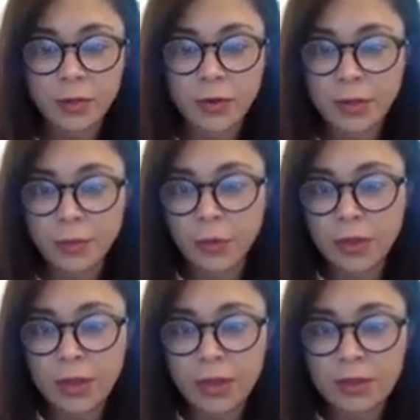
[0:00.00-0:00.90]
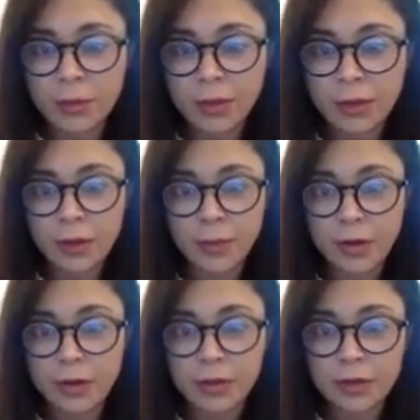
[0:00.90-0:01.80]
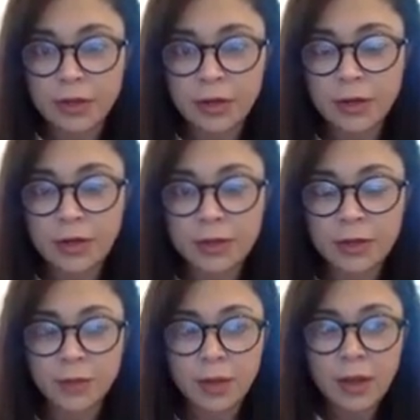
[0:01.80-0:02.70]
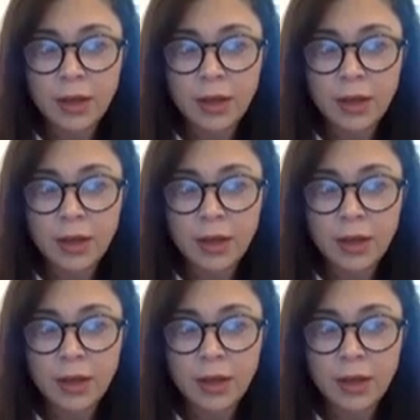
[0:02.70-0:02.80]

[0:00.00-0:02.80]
One thing that's appealing about utilitarianism